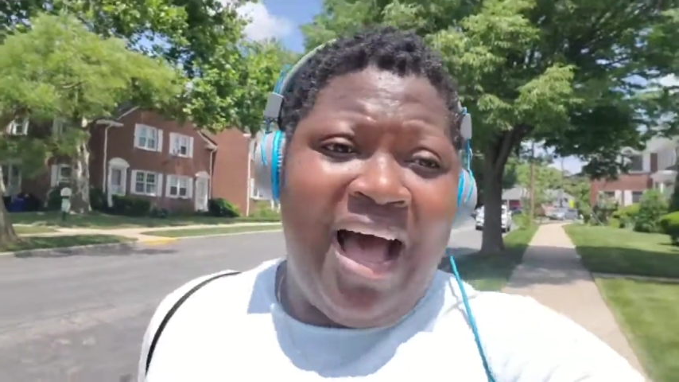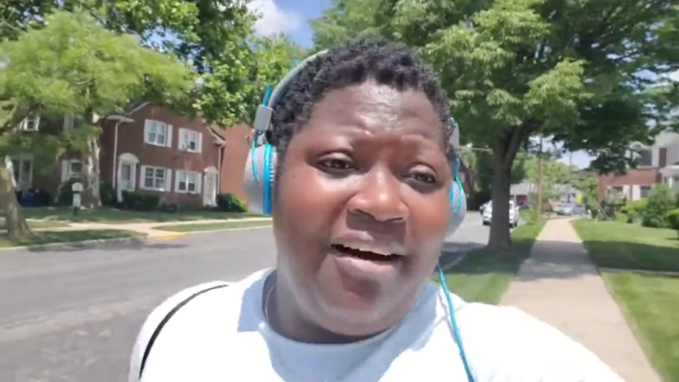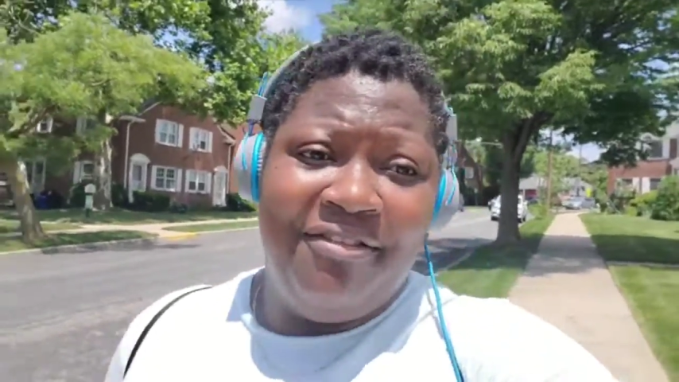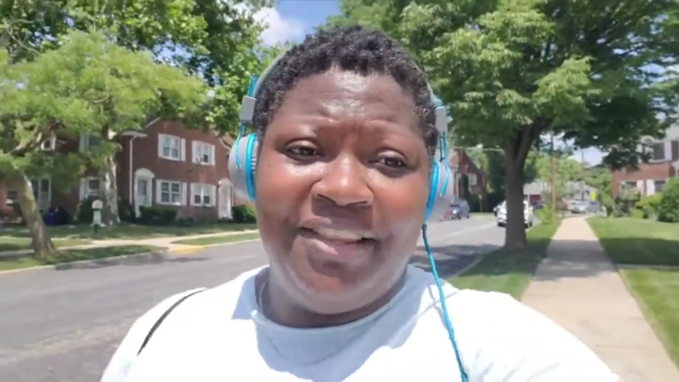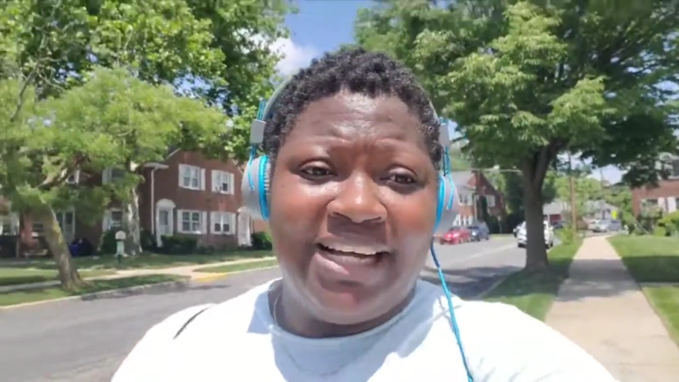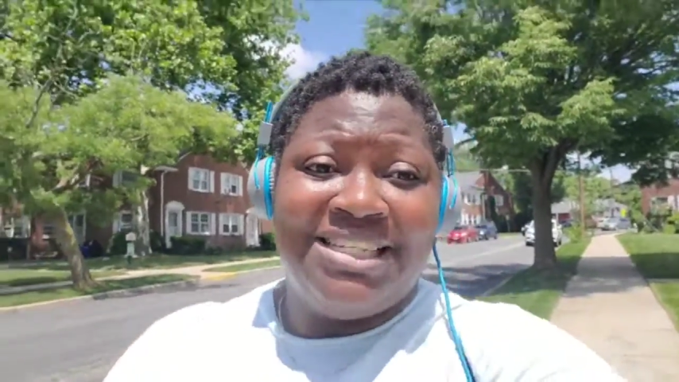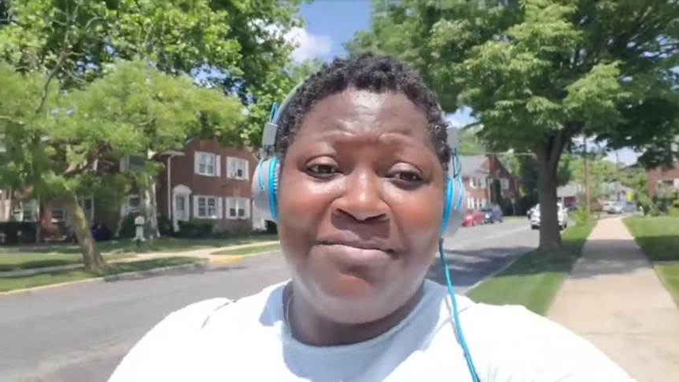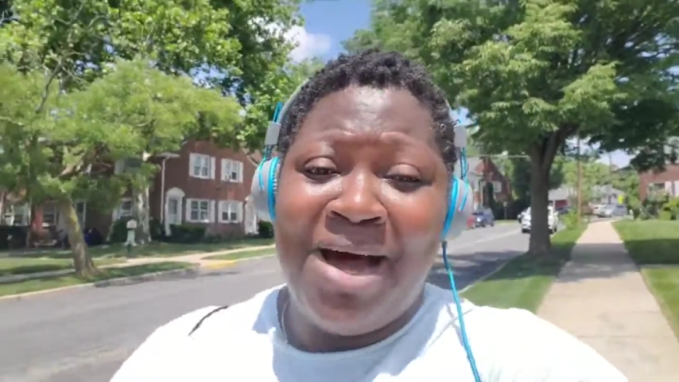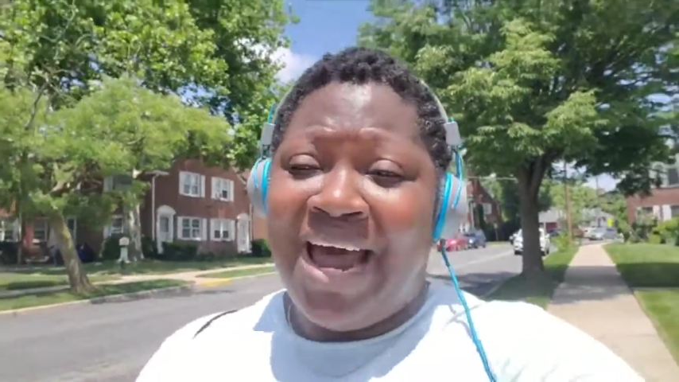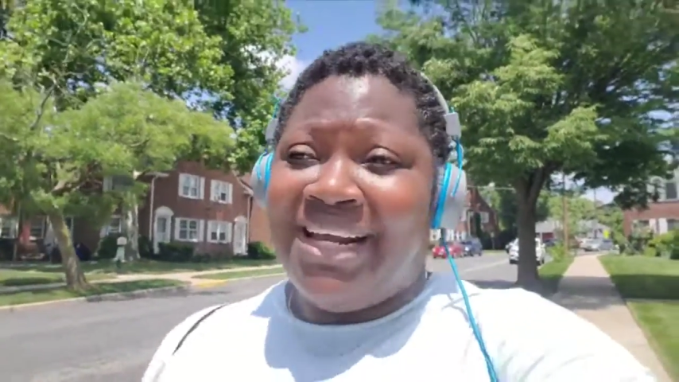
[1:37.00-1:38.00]
Have that
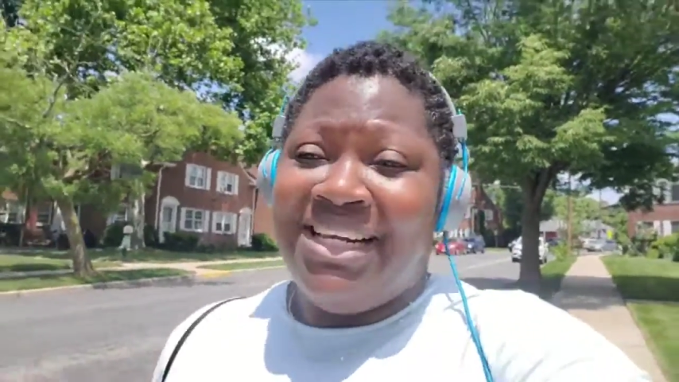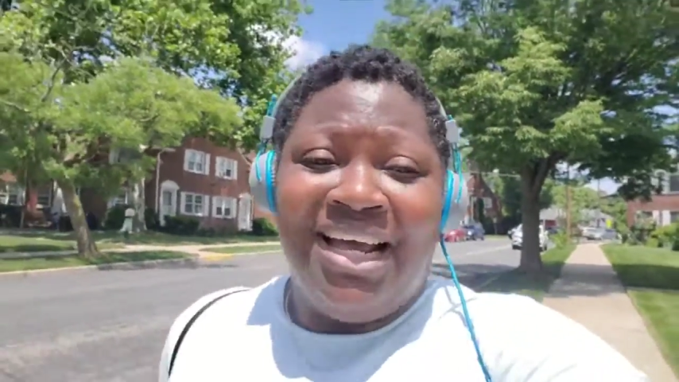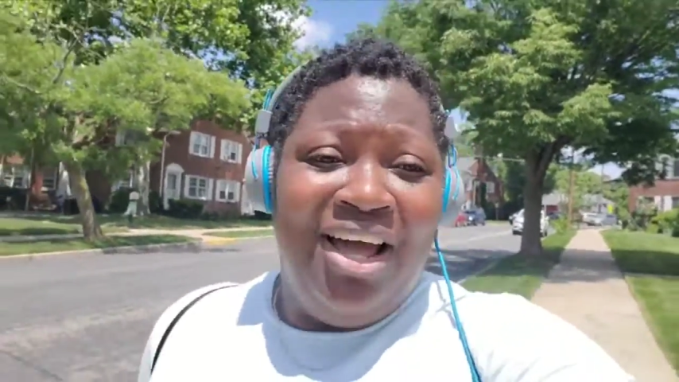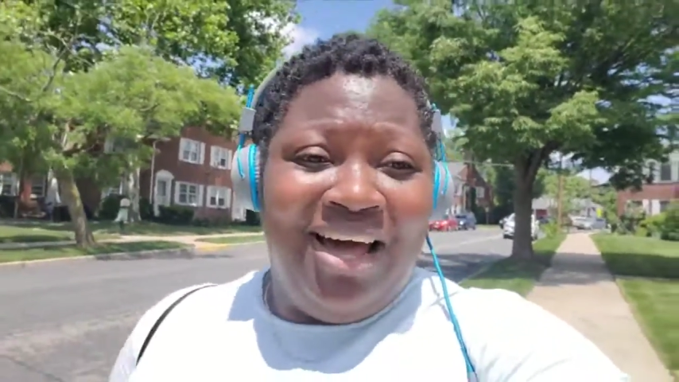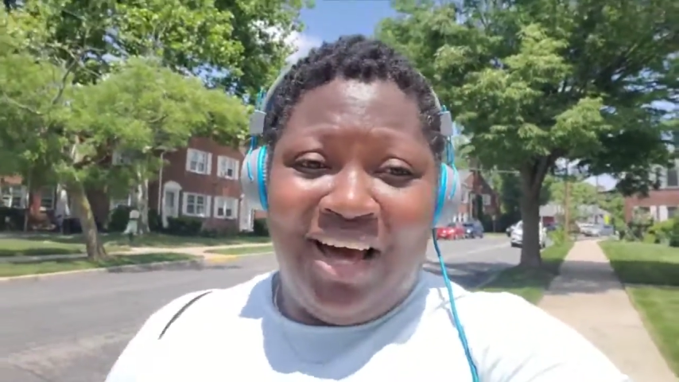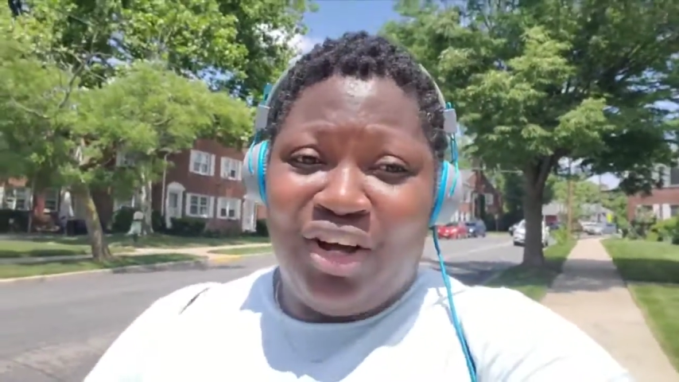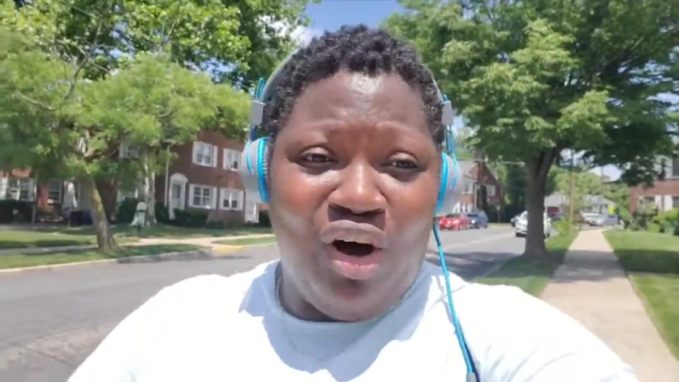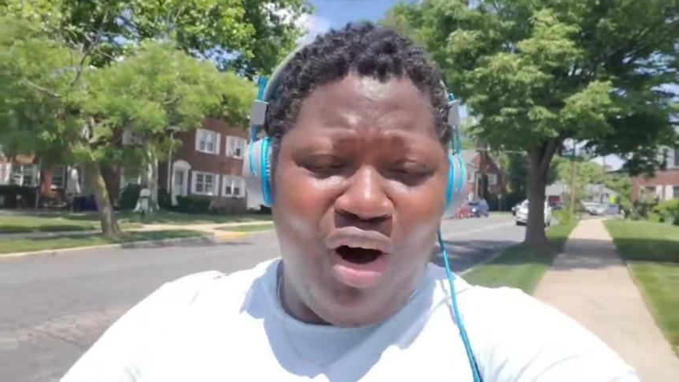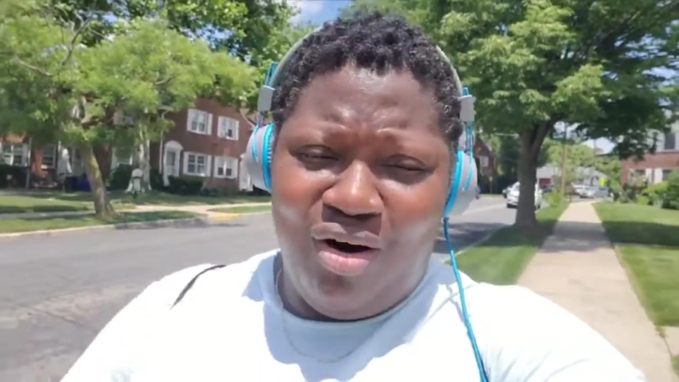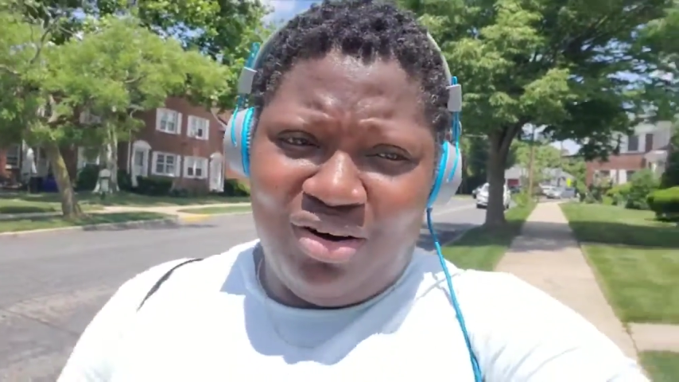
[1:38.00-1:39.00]
in mind.
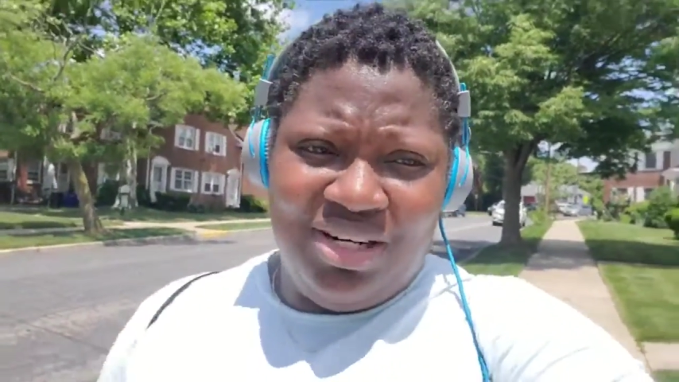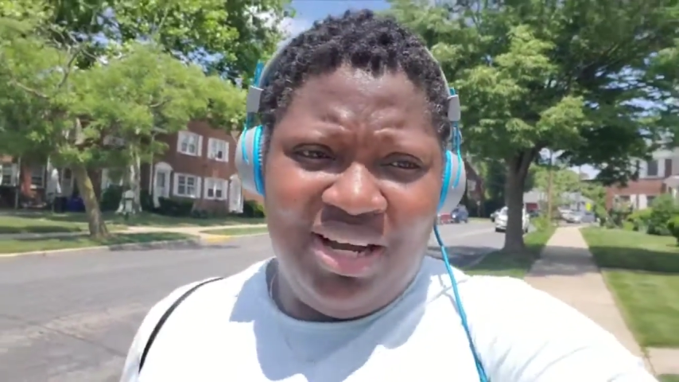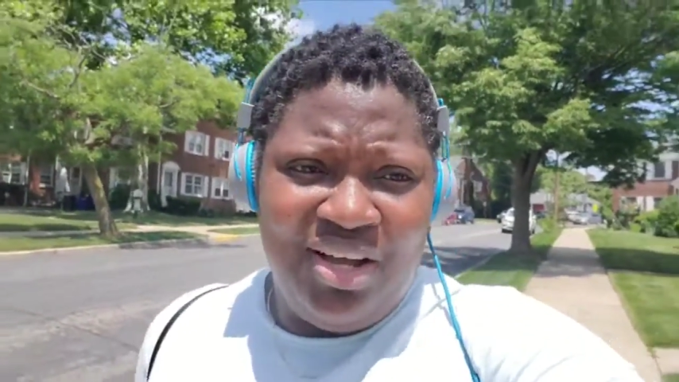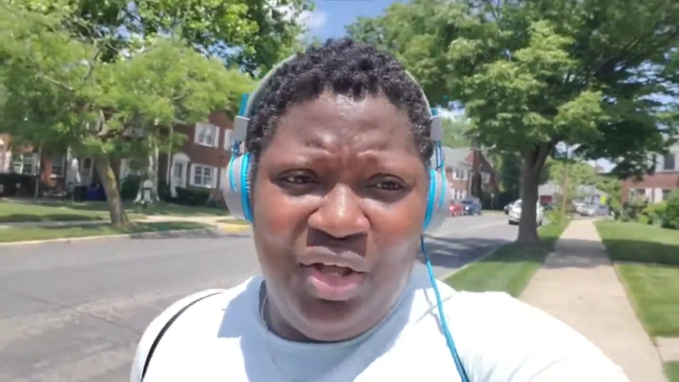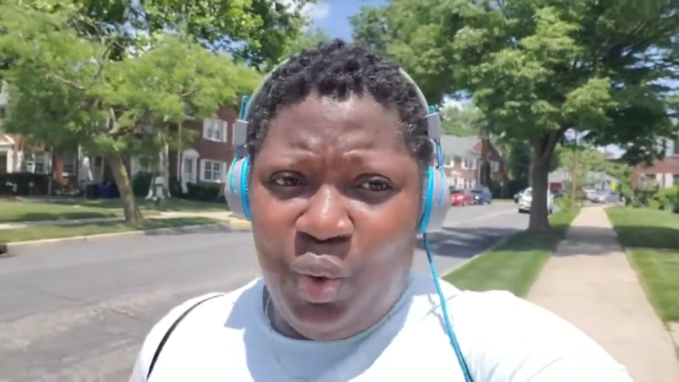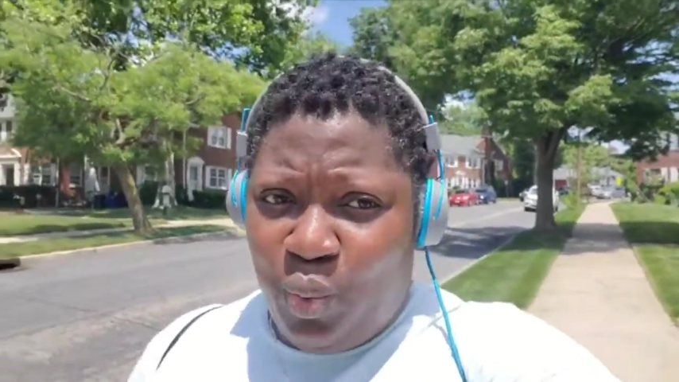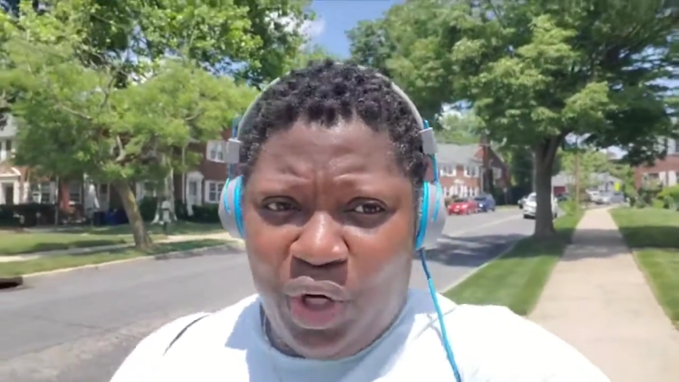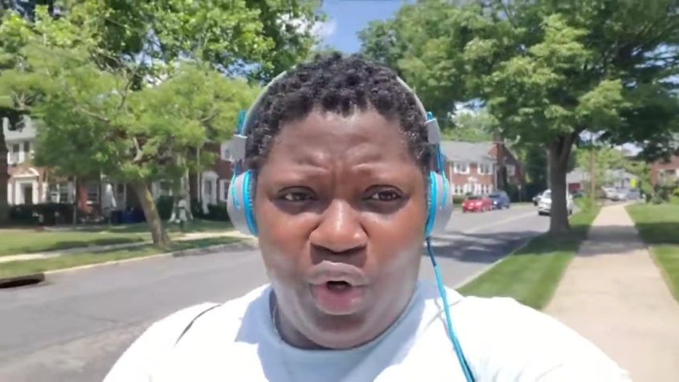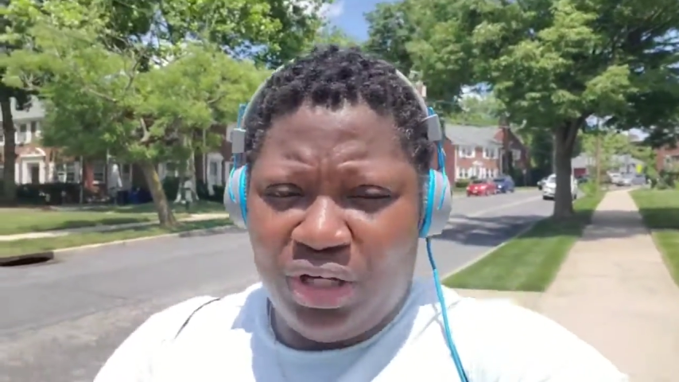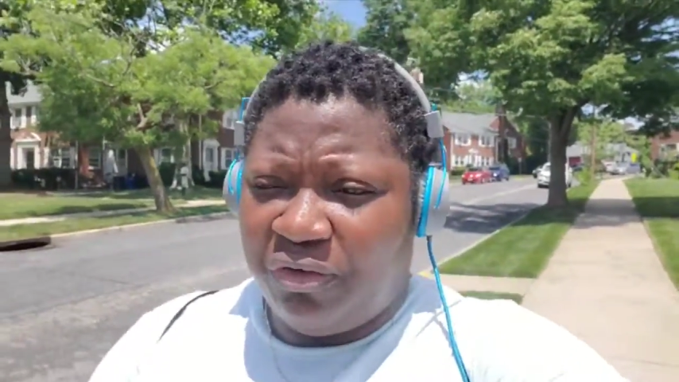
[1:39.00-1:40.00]
God
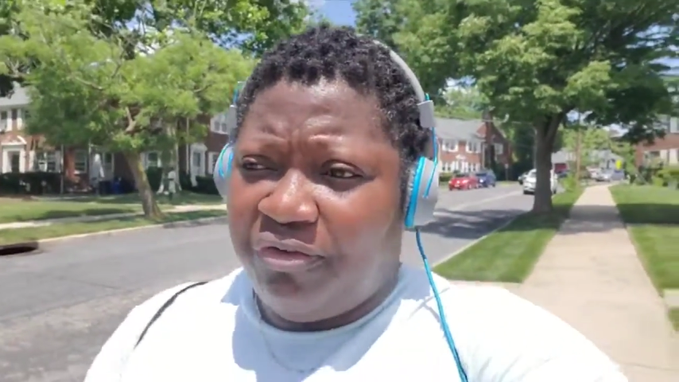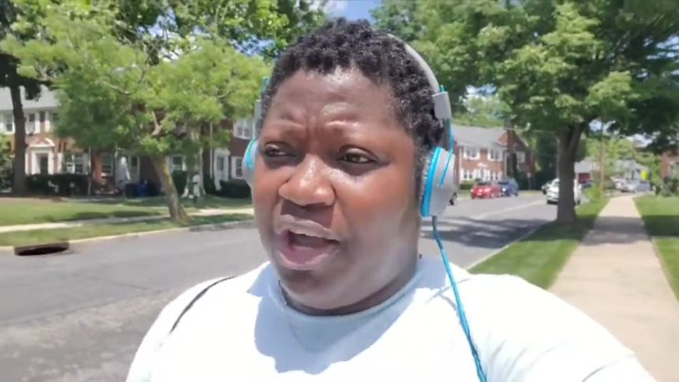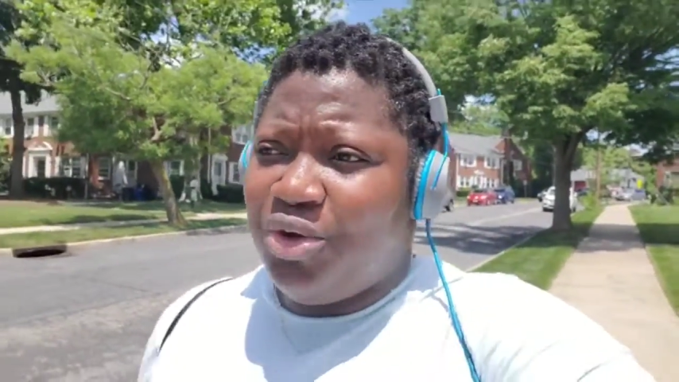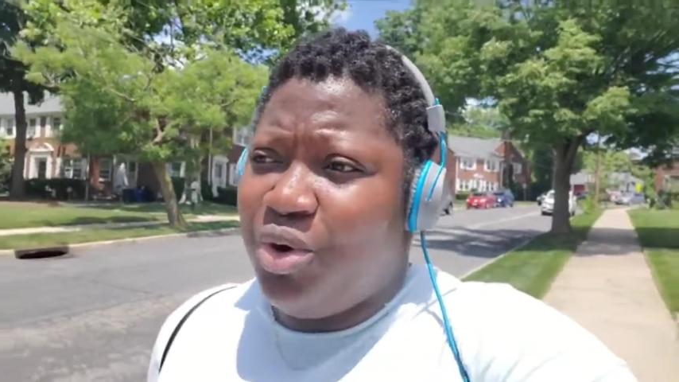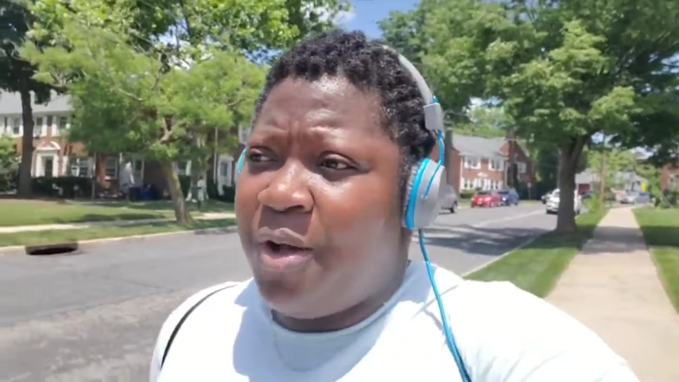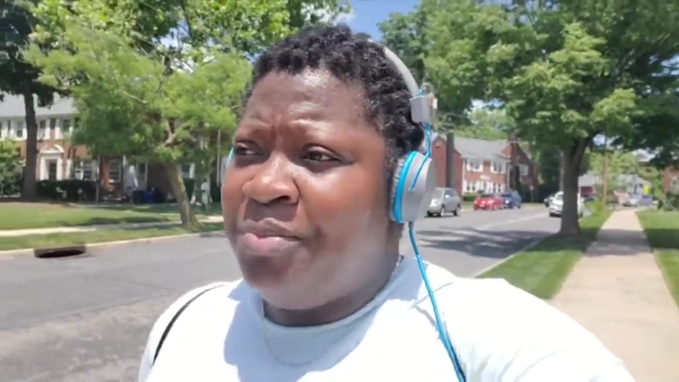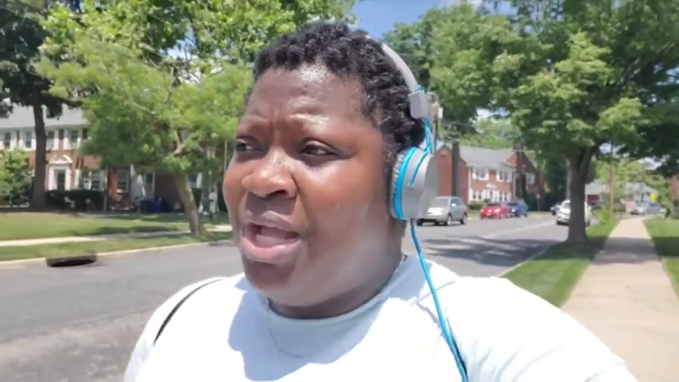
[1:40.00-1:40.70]
will not fail you.